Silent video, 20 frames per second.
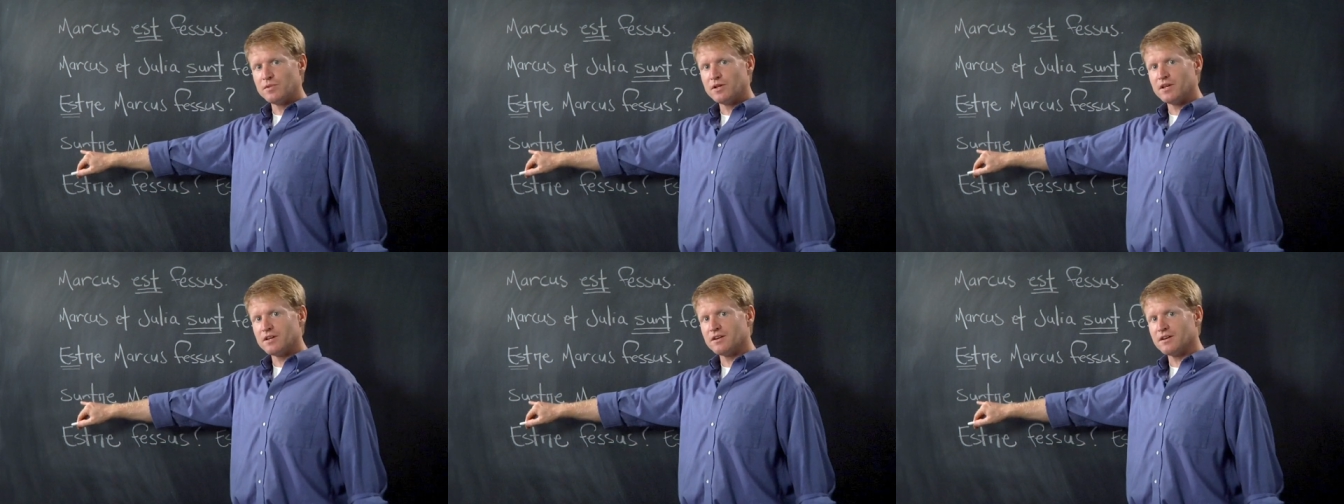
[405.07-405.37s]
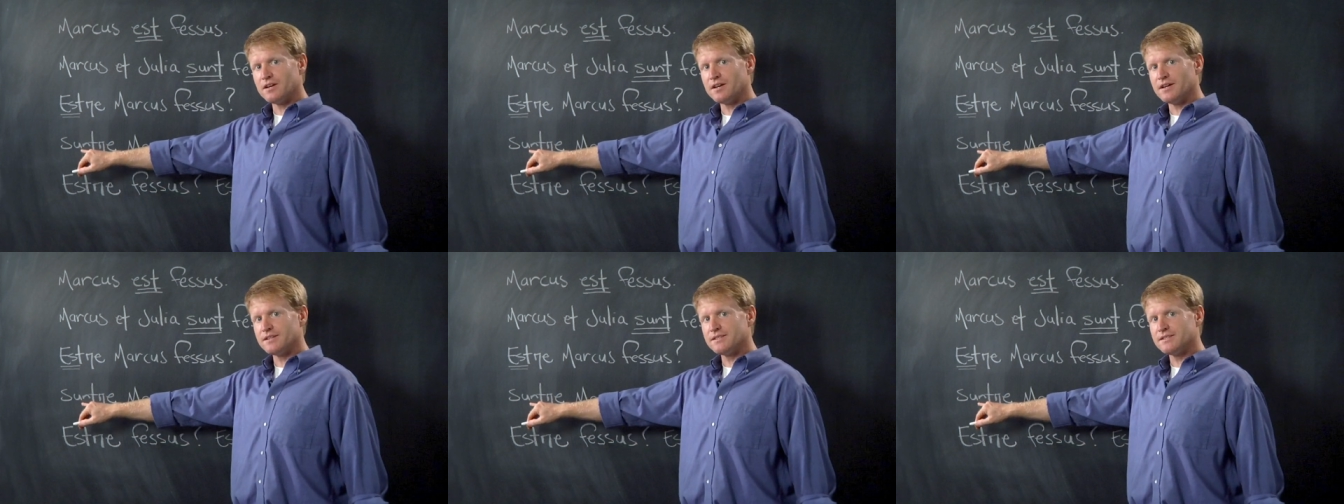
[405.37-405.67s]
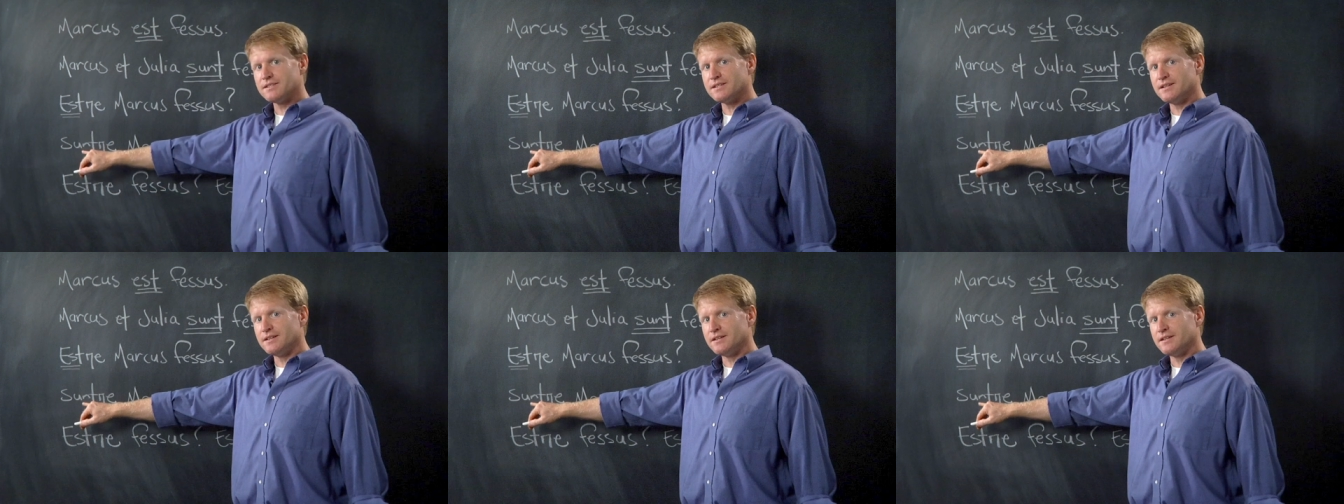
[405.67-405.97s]

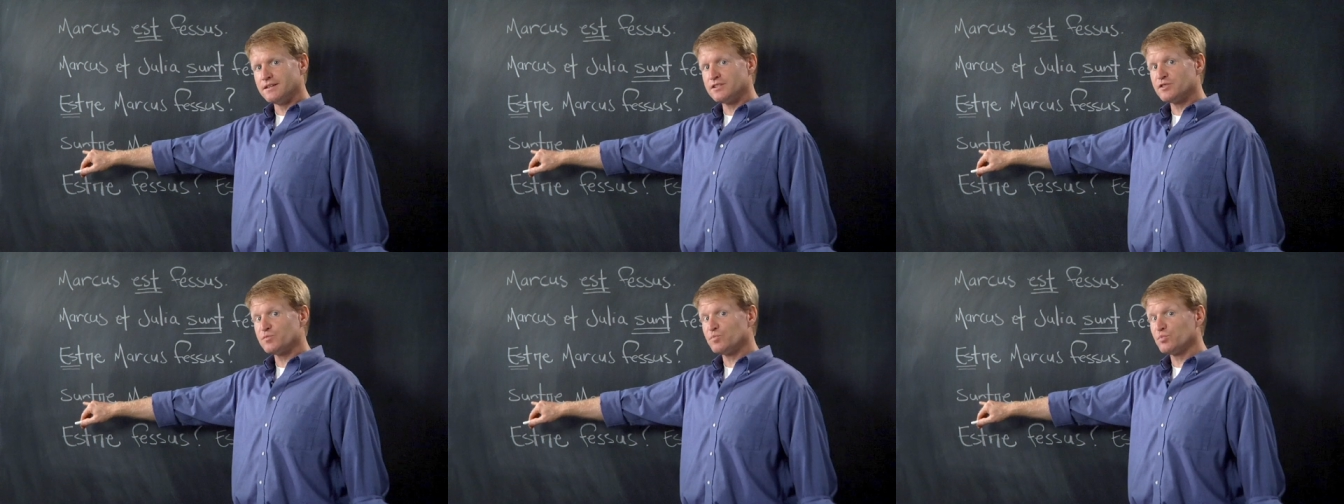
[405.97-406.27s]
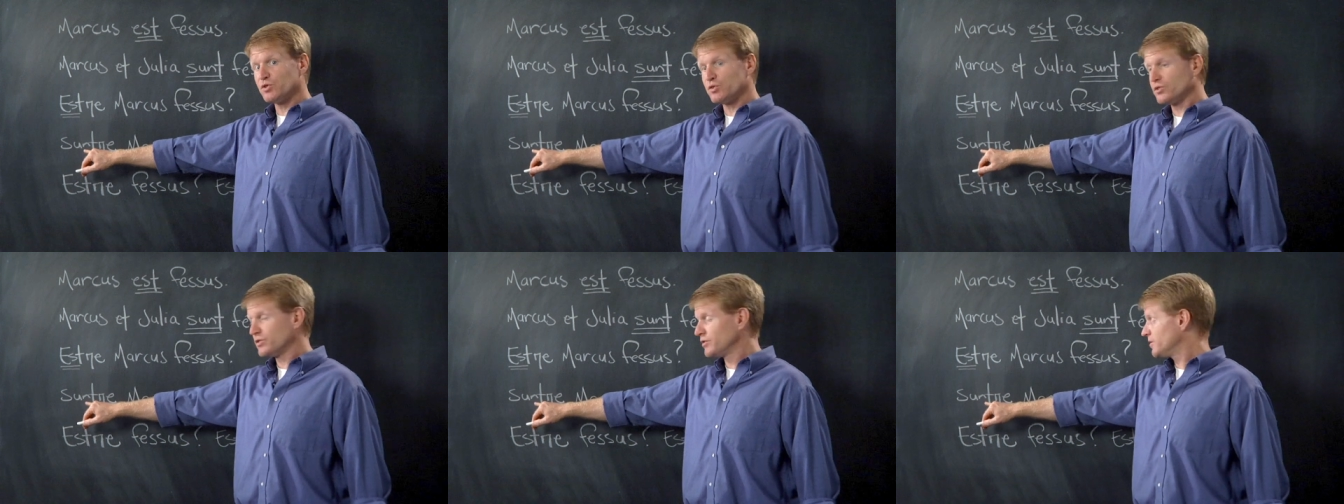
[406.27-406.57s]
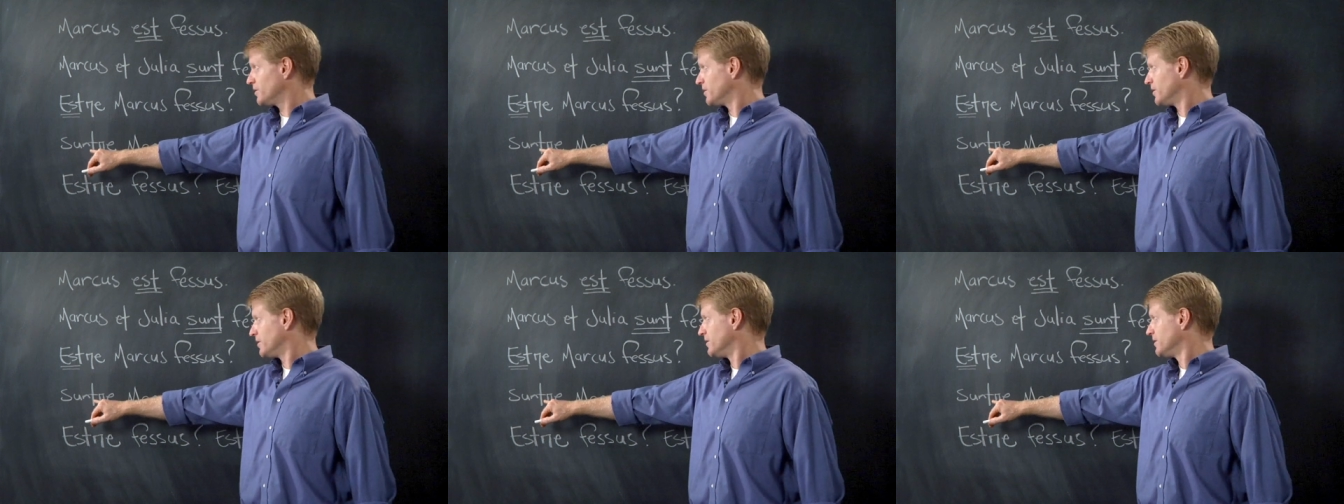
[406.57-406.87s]
because it's
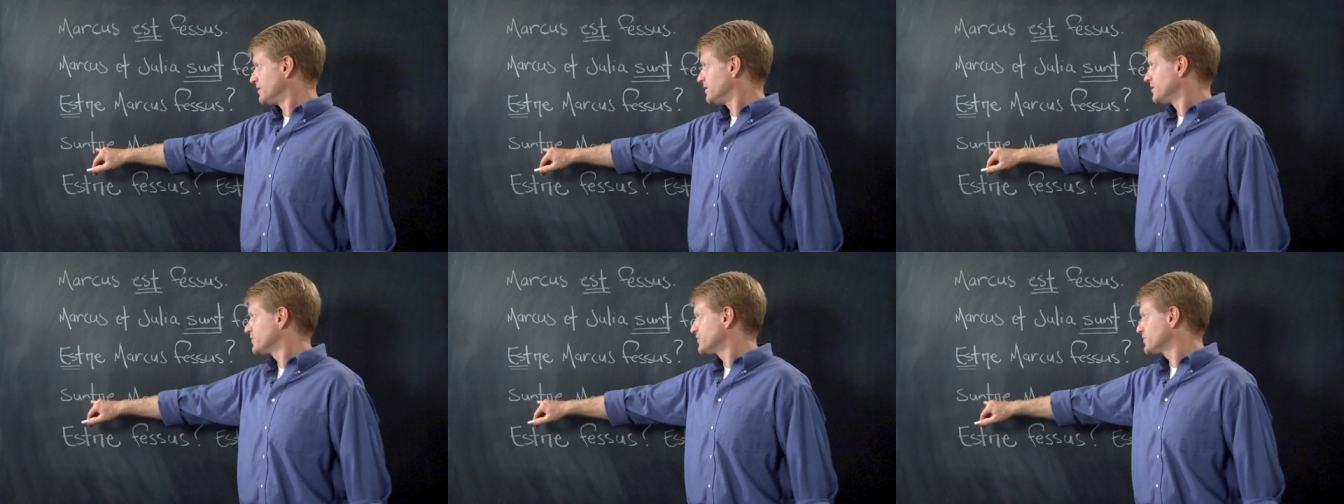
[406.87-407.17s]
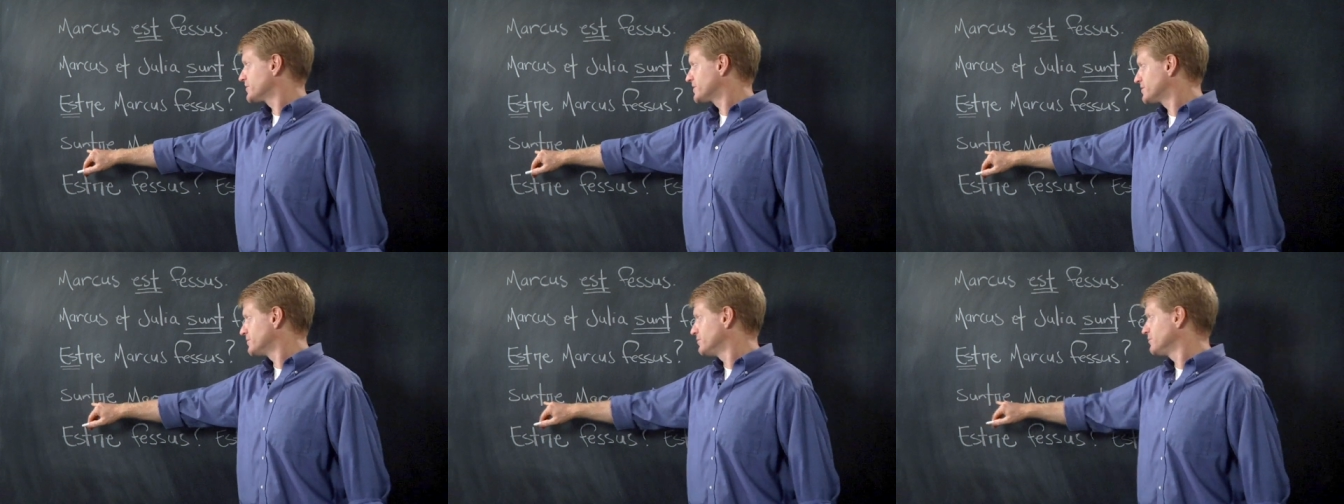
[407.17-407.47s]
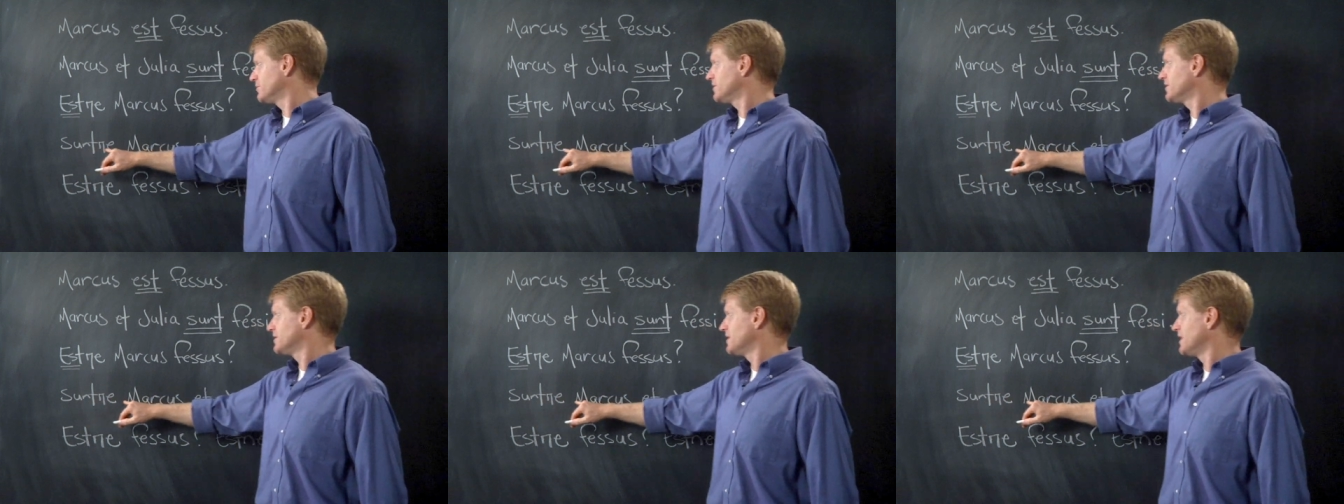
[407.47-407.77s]
plural.
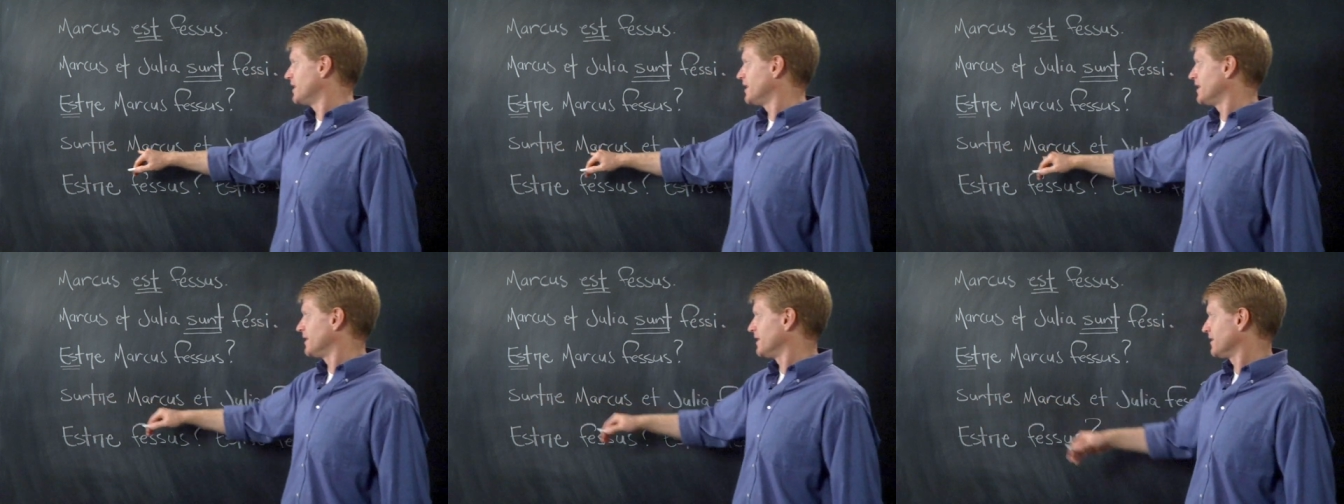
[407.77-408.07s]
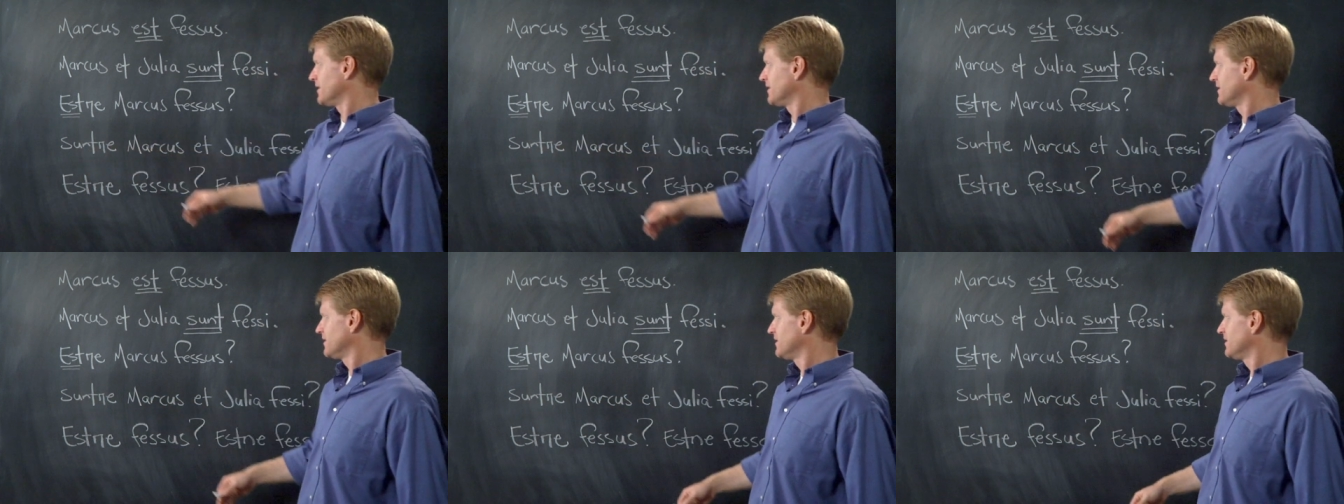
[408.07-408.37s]
Suntne.